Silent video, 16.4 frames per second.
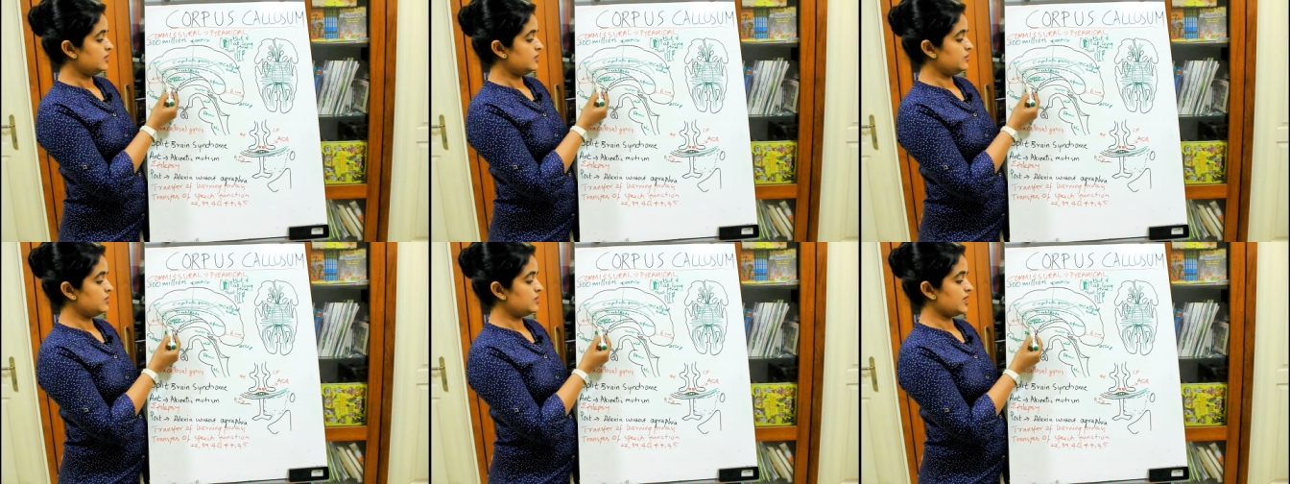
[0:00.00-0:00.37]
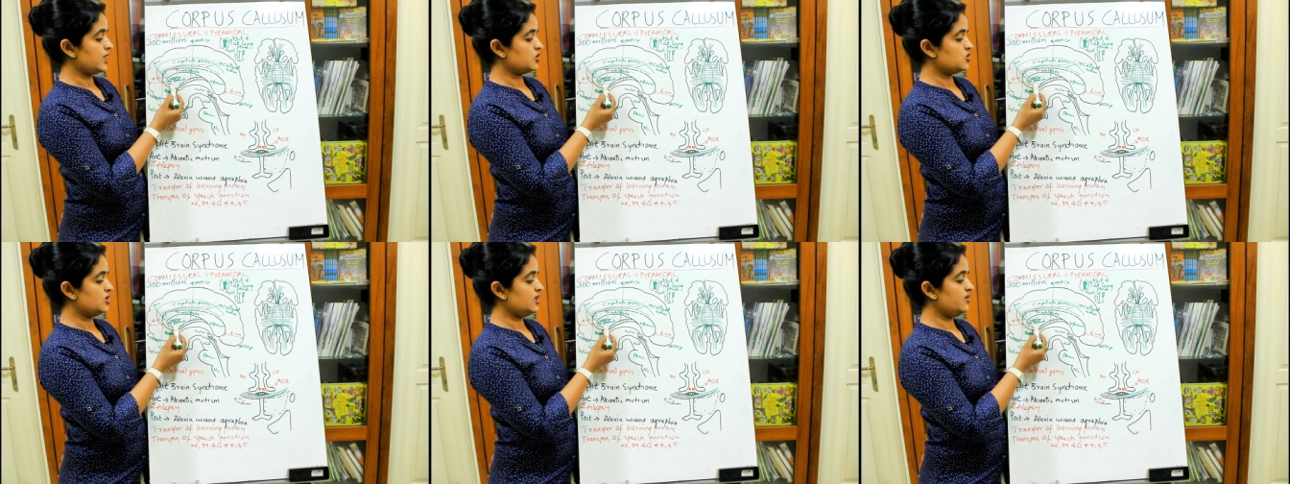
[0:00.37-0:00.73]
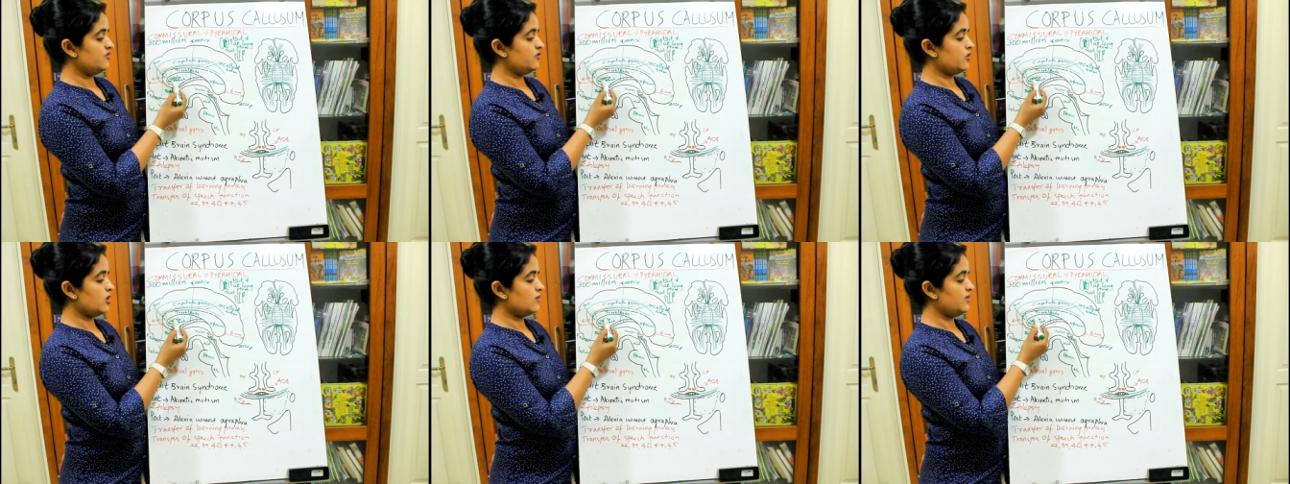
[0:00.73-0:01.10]
This is actually
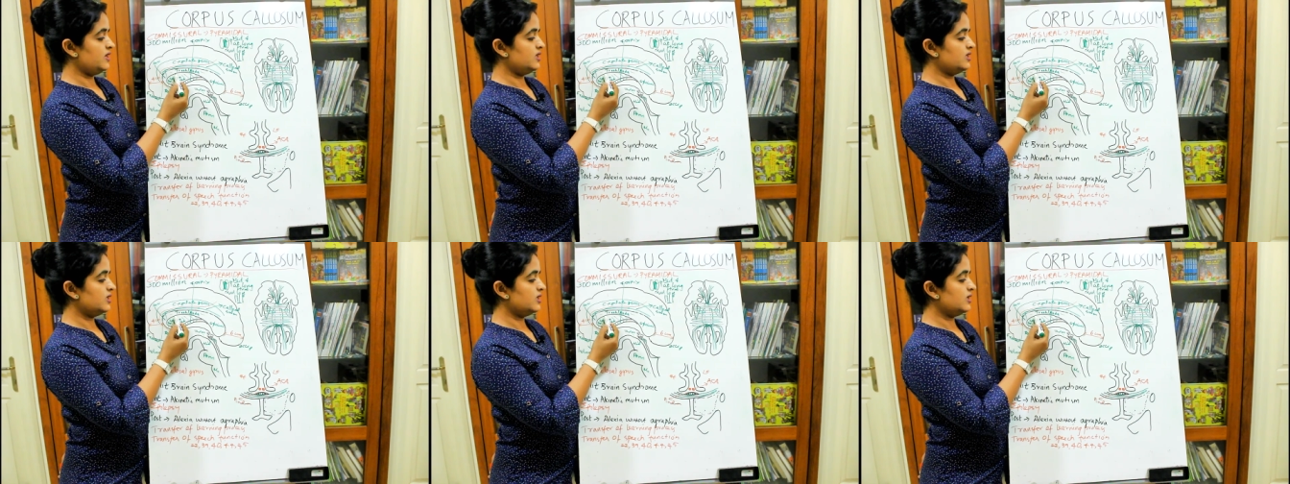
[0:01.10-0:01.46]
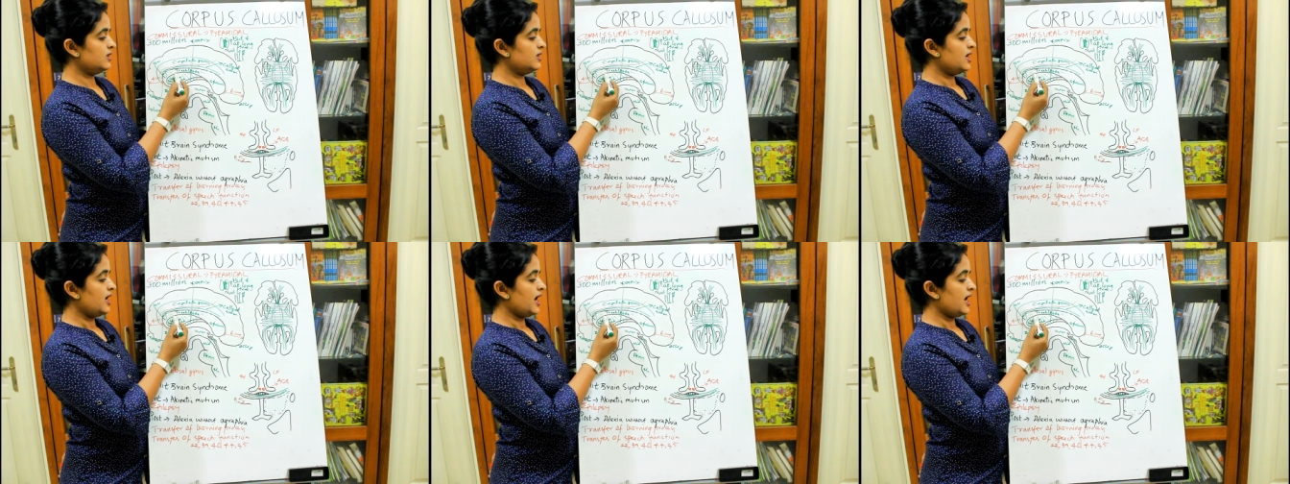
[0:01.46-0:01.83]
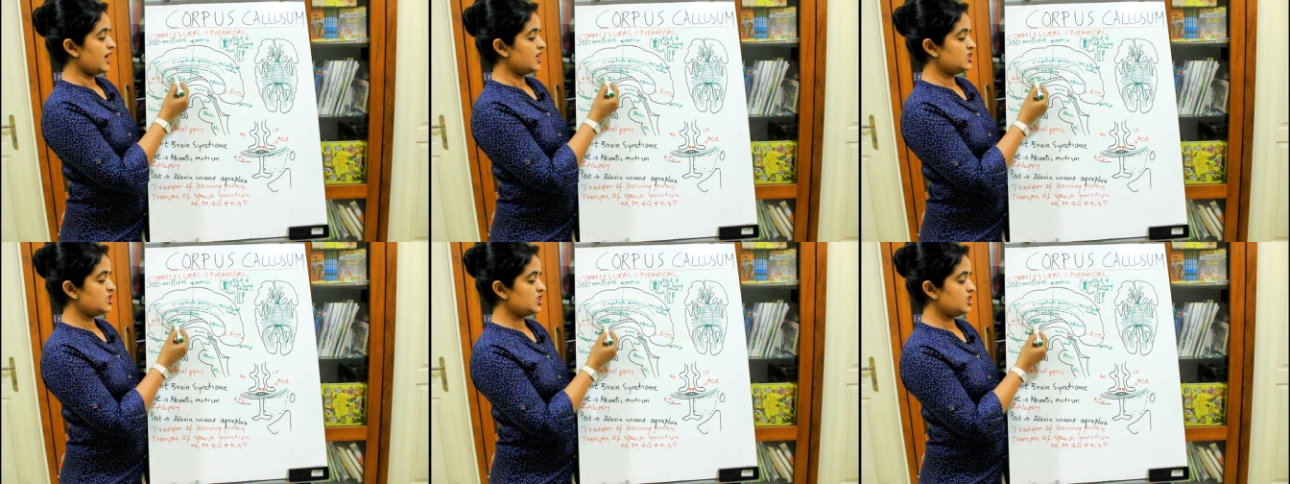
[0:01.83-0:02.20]
forming the
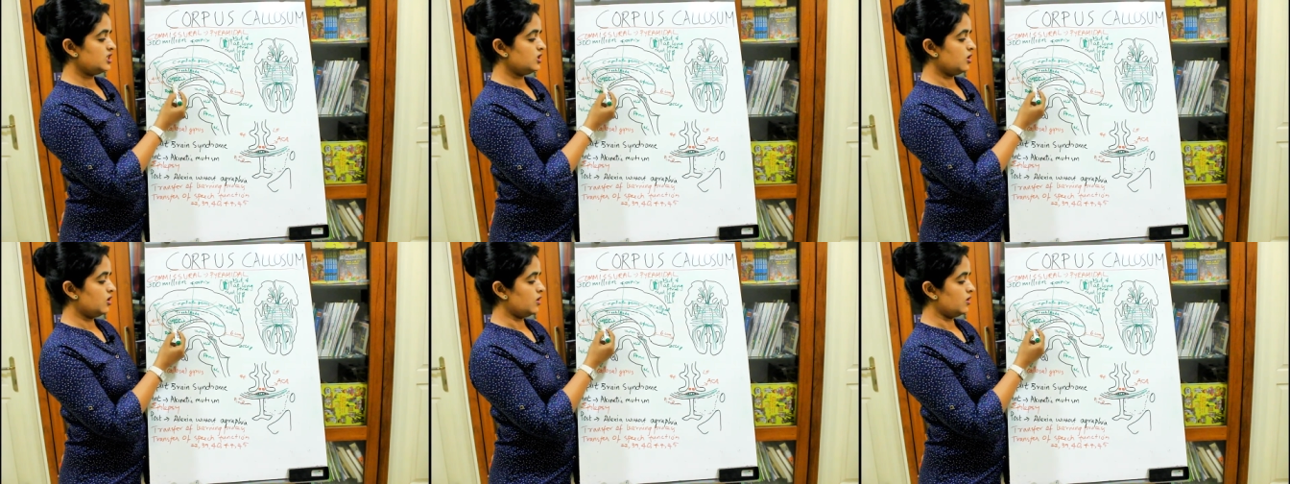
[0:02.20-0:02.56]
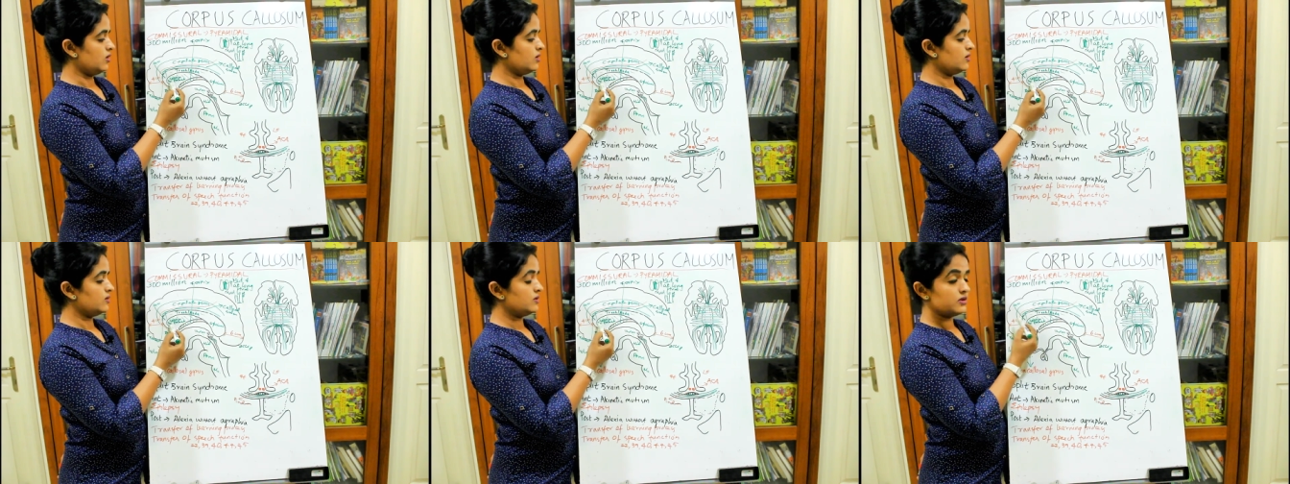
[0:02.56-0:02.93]
anterior horn